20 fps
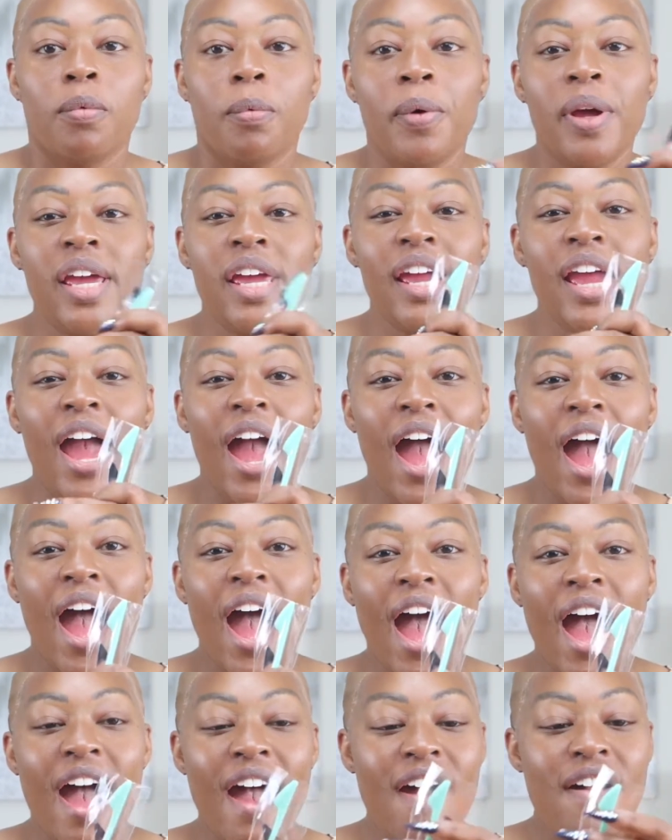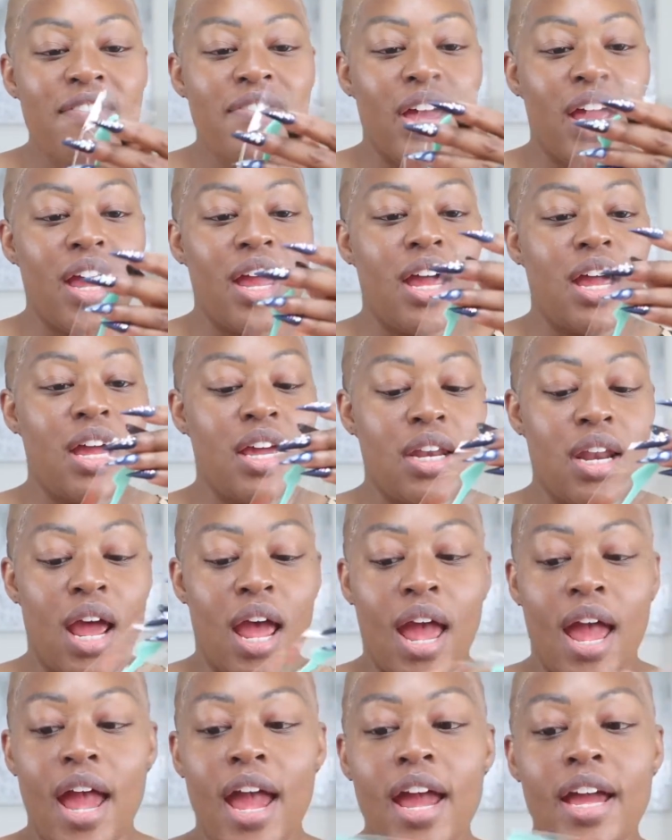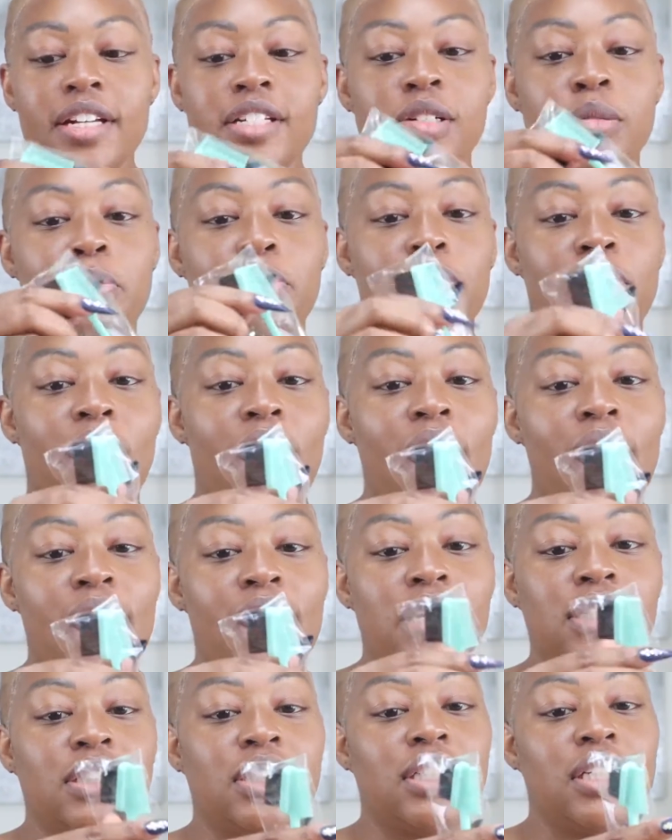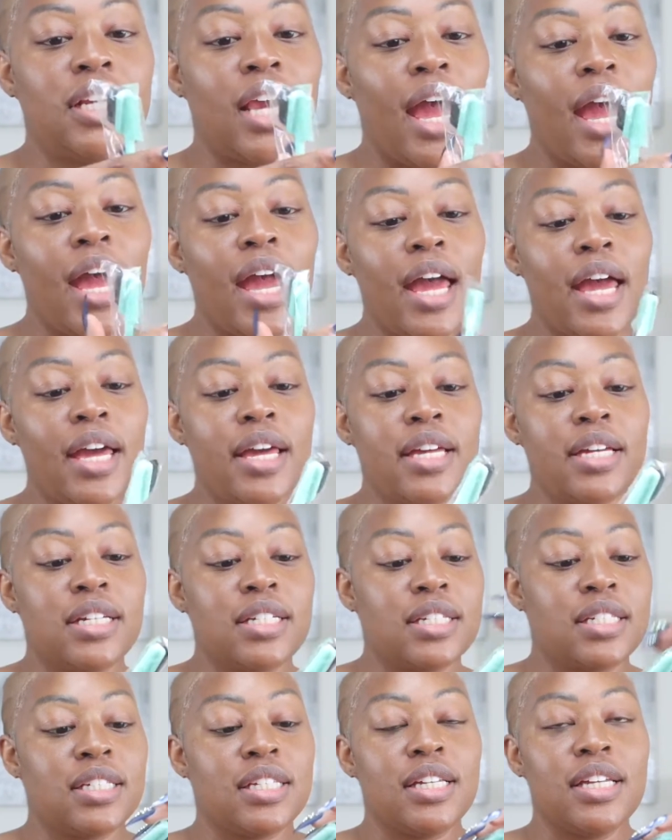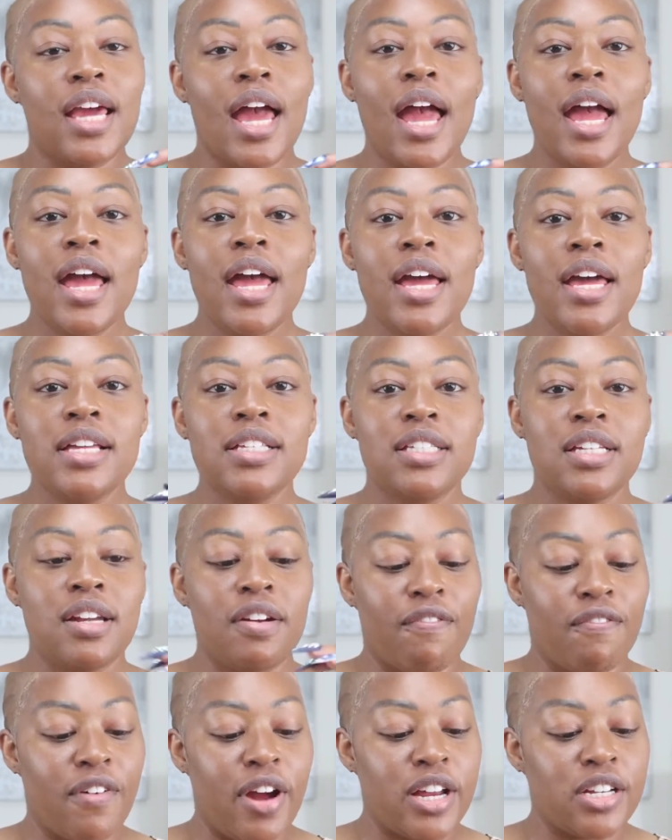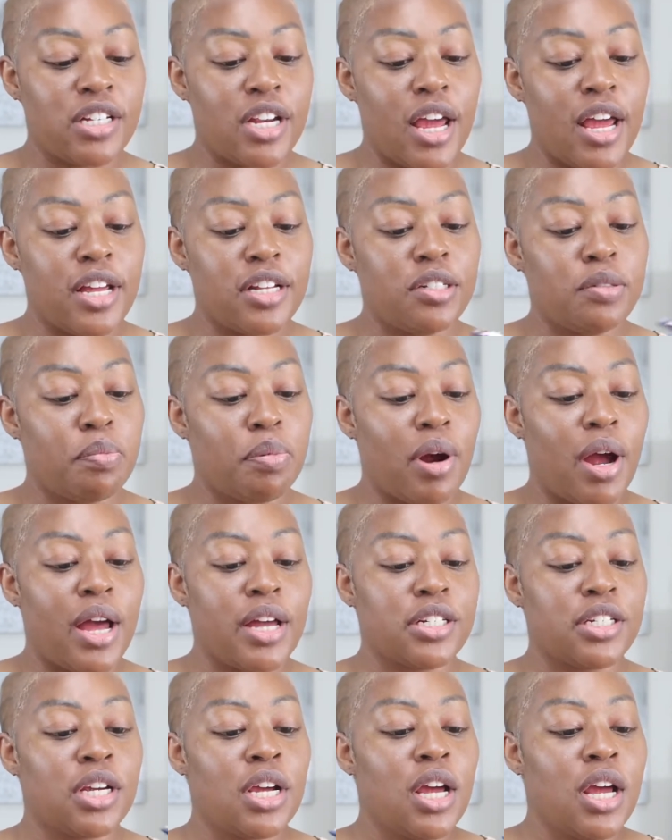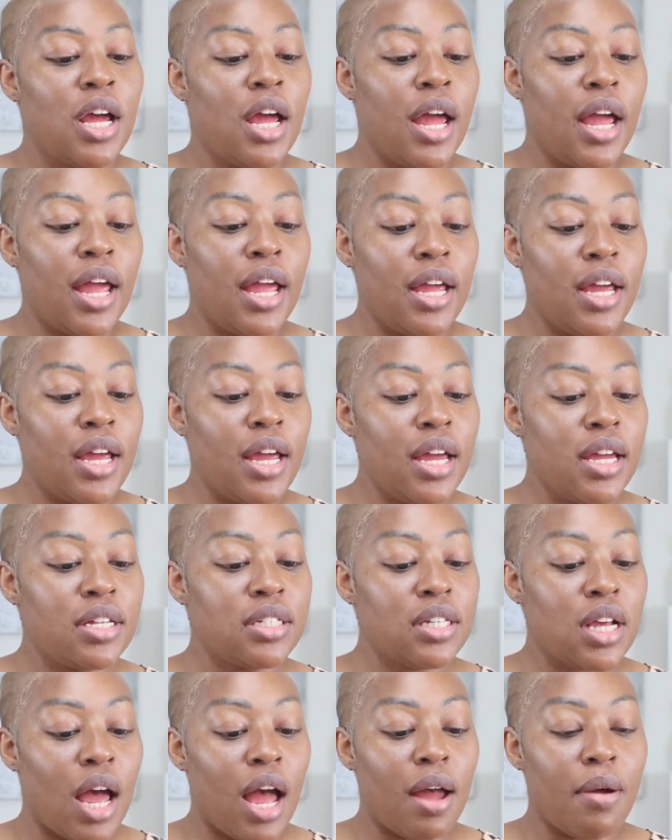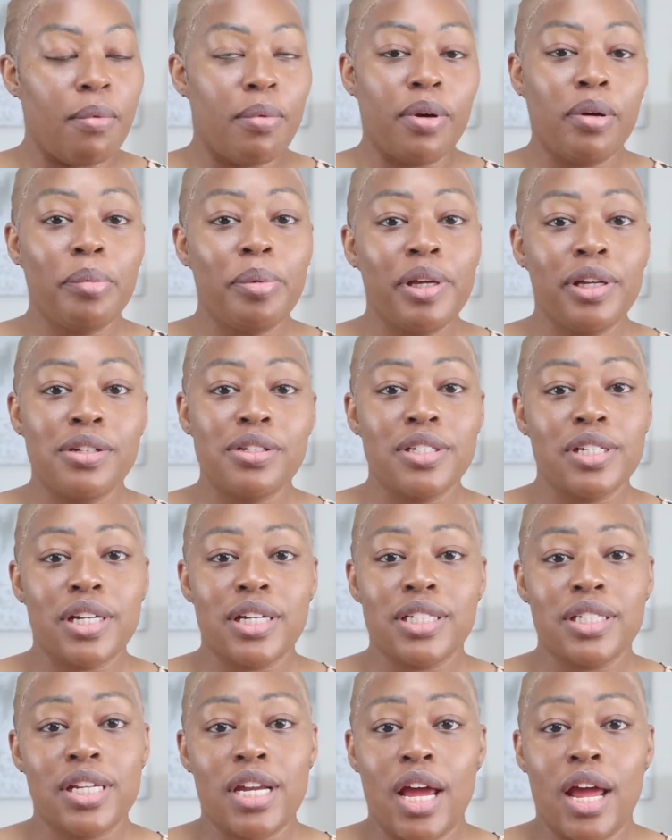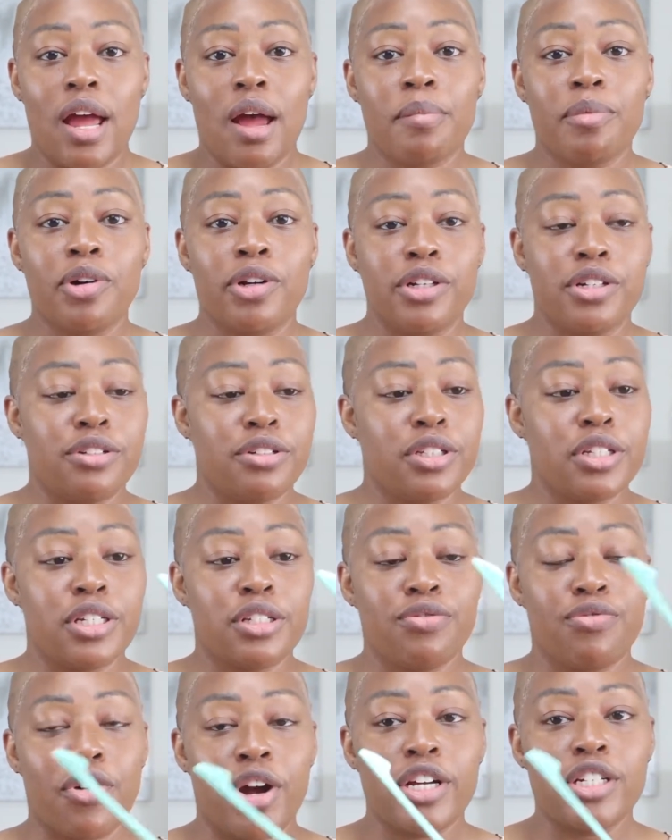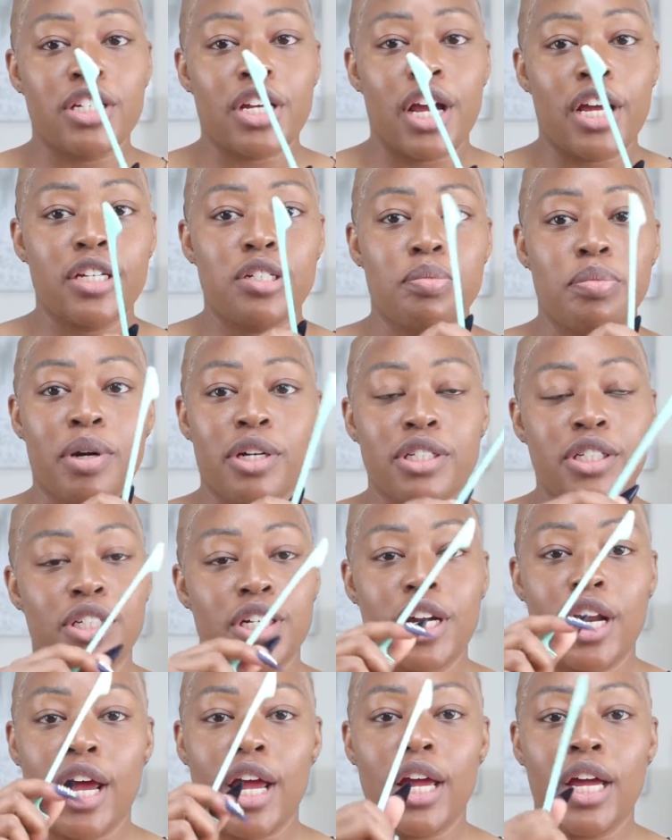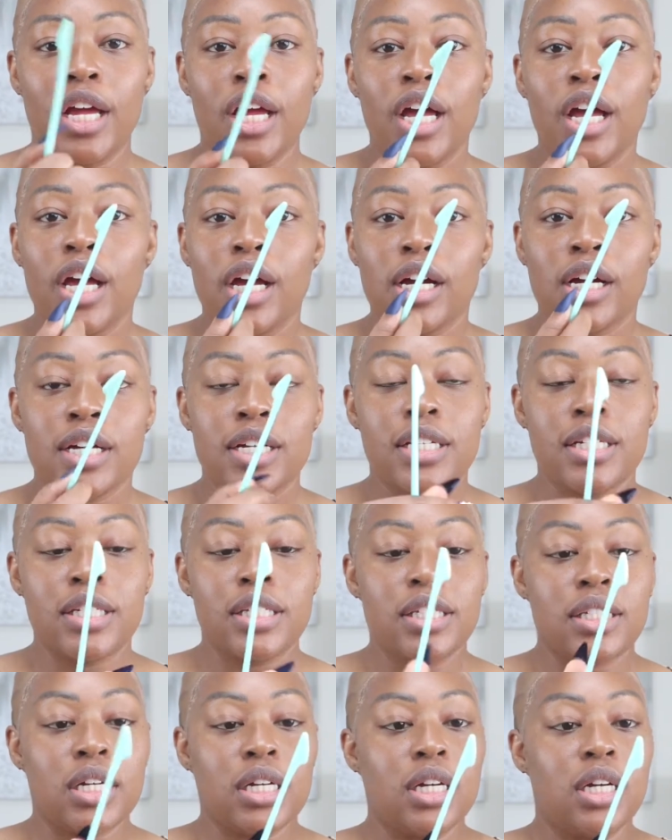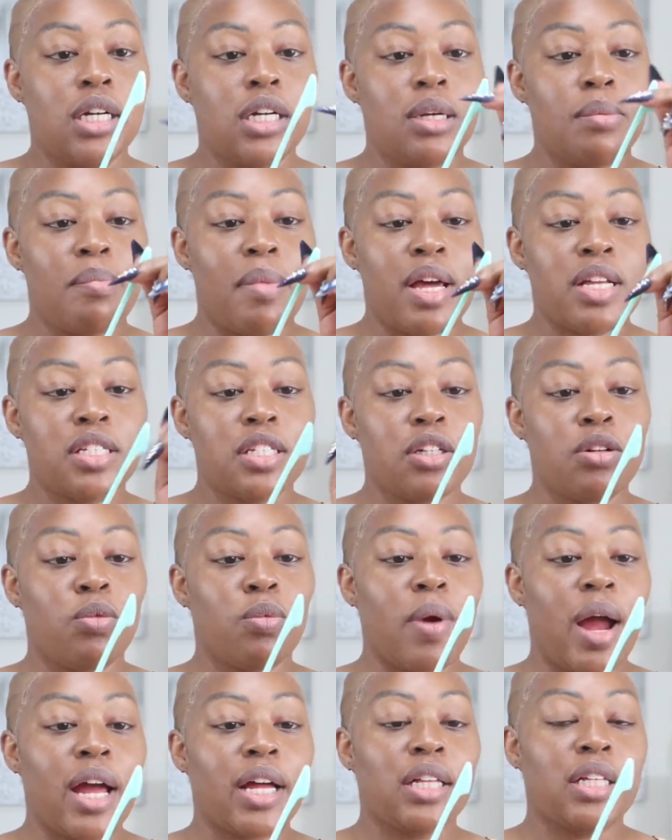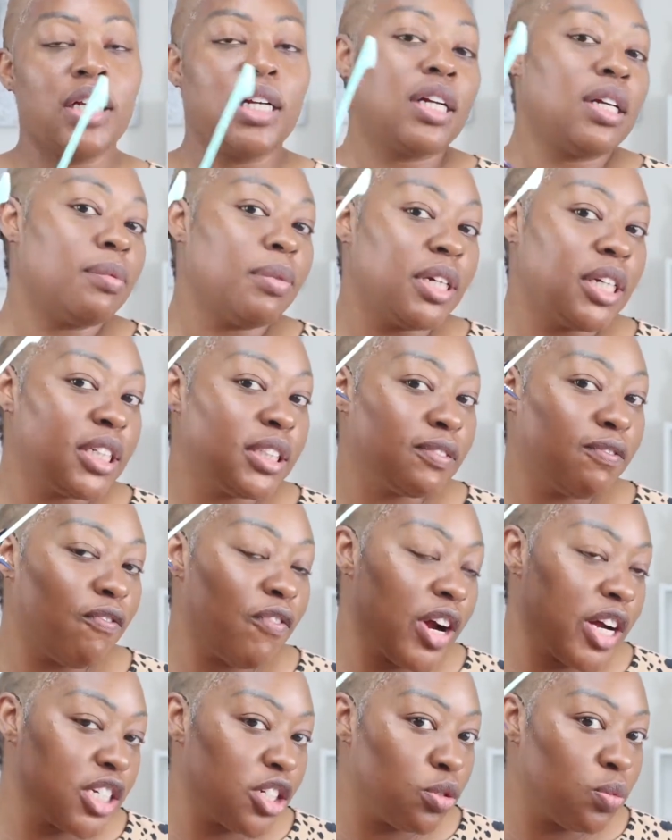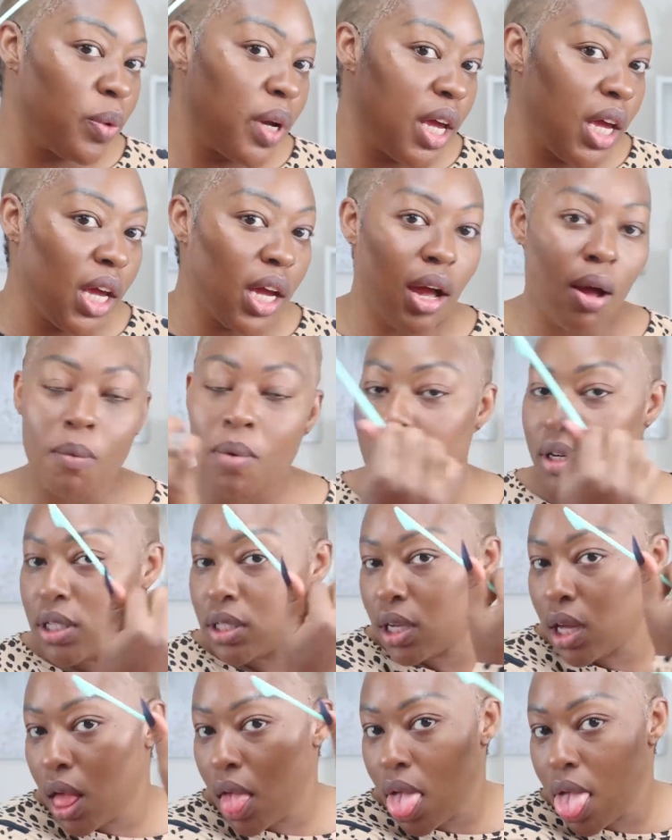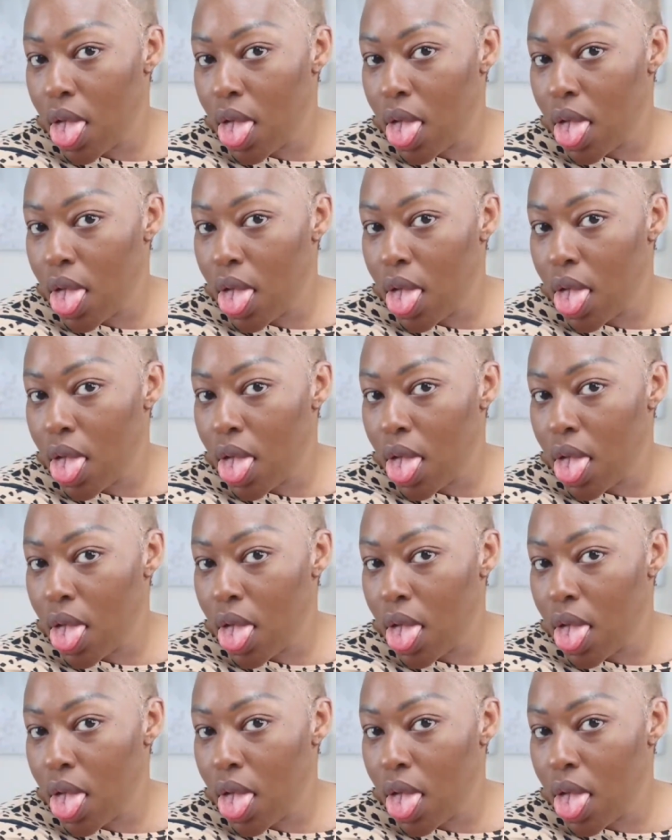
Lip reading: We have an edge brush. Yes, to the fresh edge brush, and I will be using it today. I'm going to use this fresh edge brush today because mine's a little raggedy, and with this fresh wig, I want the